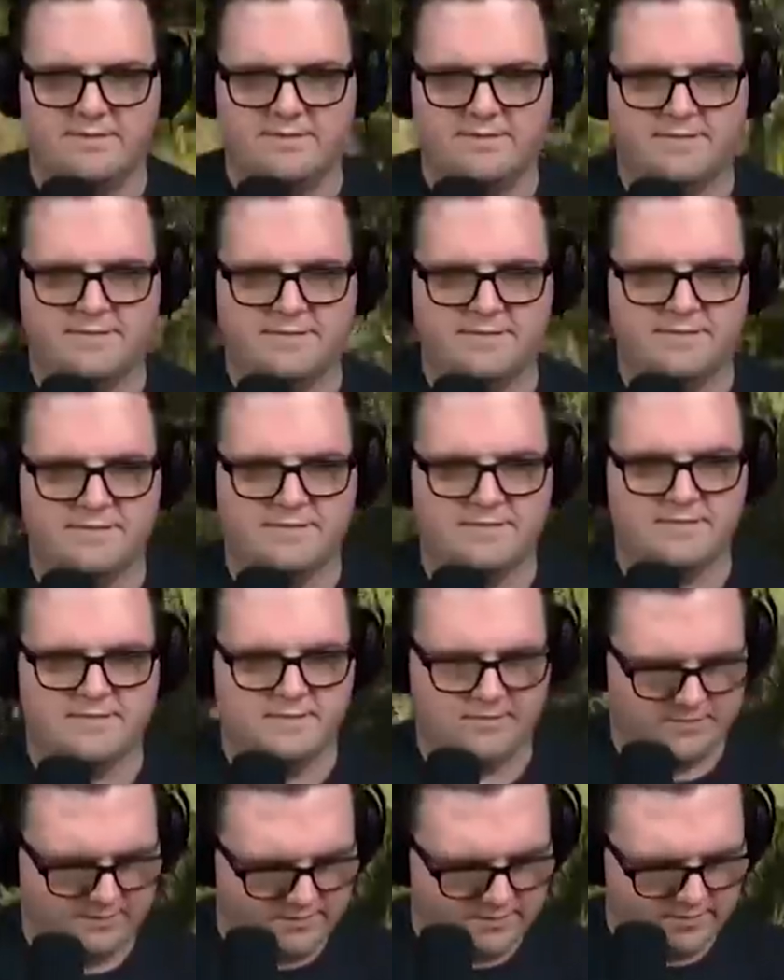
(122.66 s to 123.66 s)
on
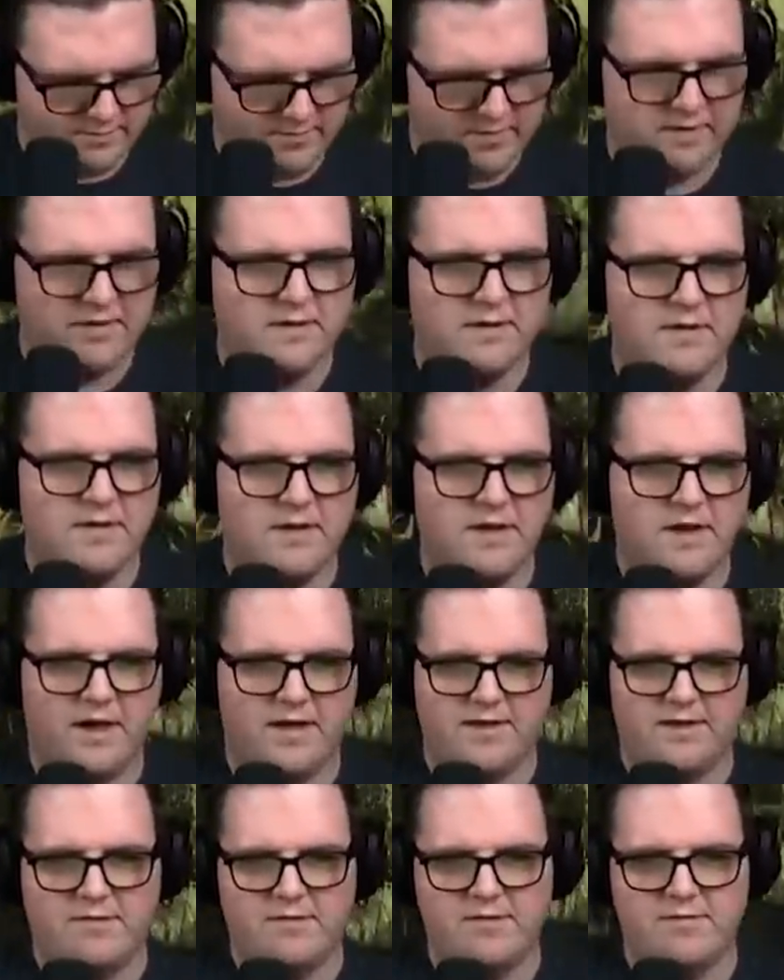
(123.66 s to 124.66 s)
survival? I think
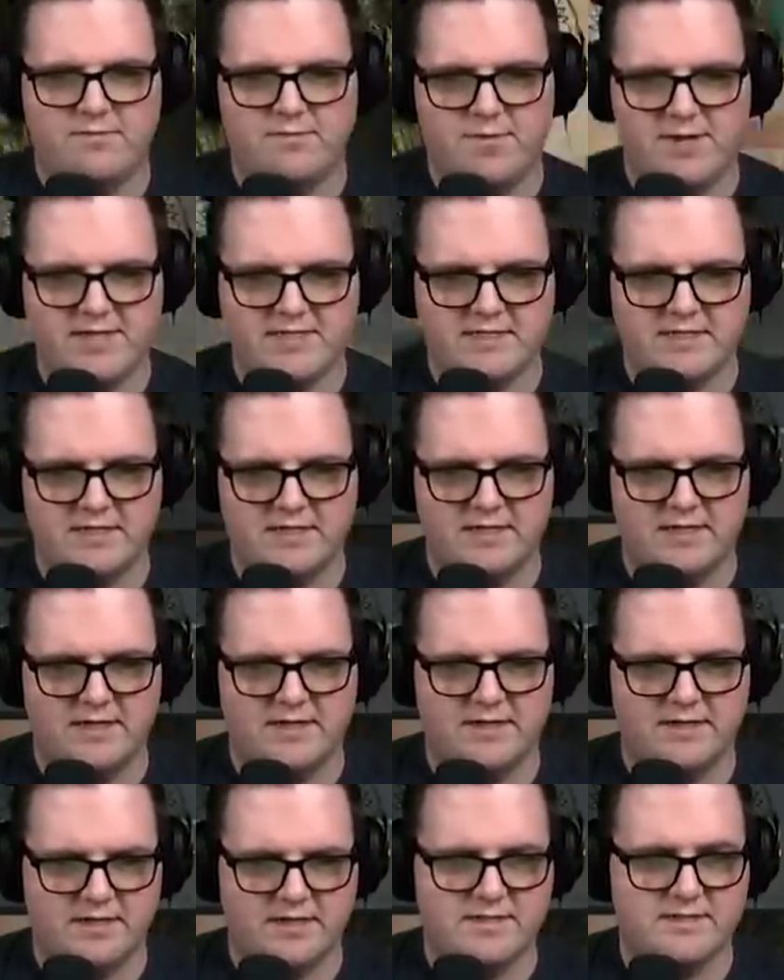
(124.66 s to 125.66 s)
we've basically done the
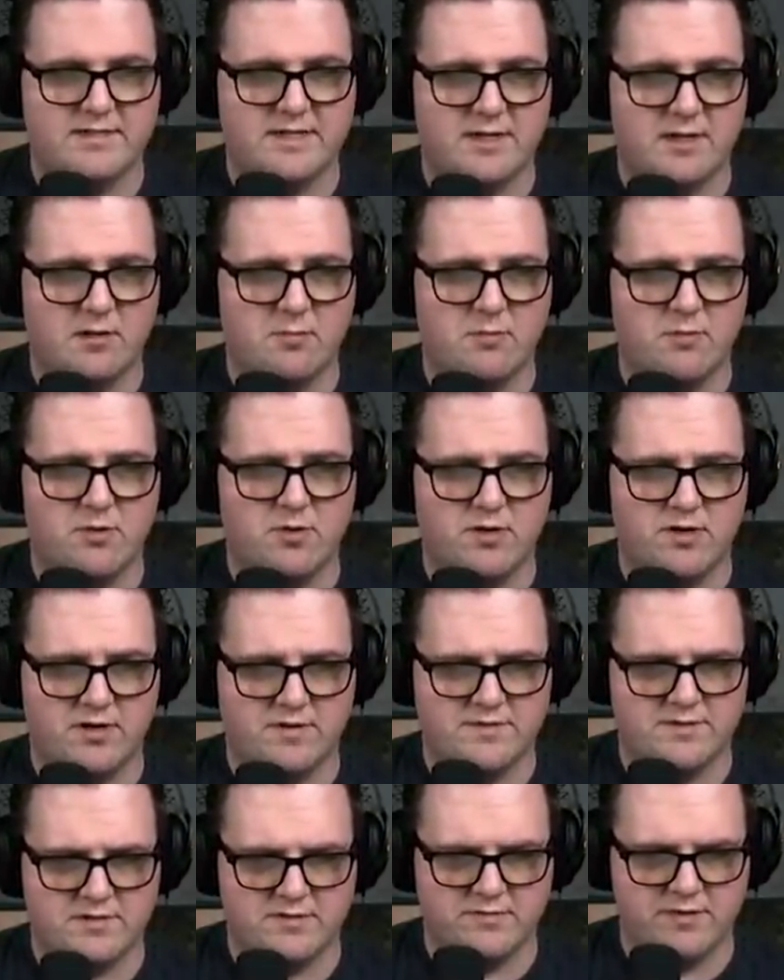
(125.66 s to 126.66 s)
entire book of
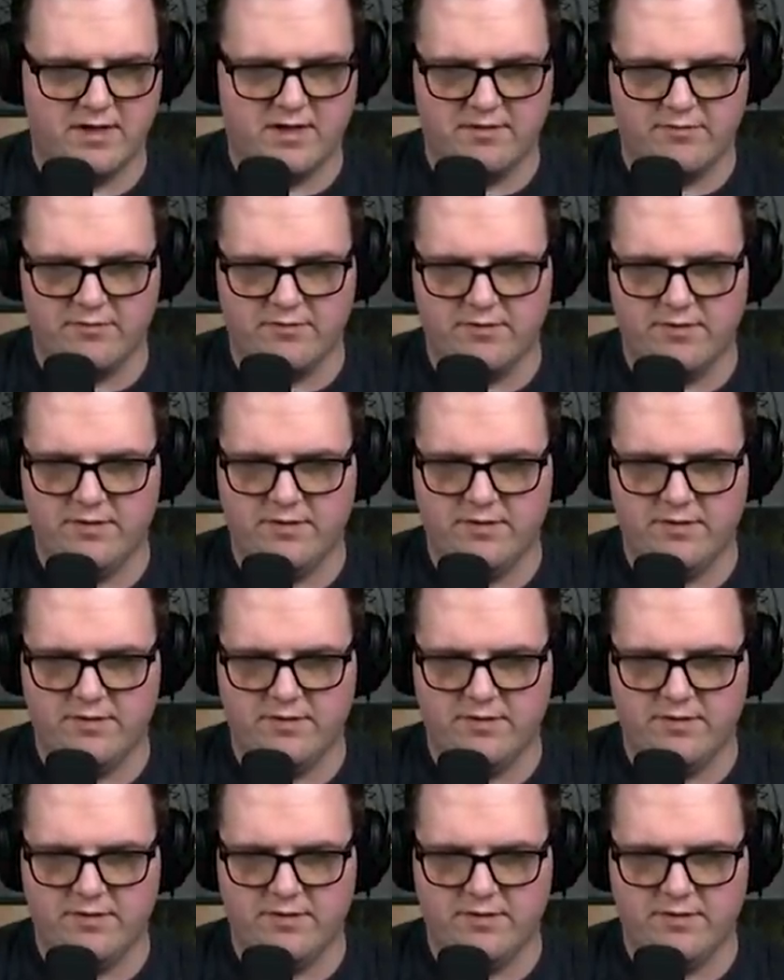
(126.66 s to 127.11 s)
survival.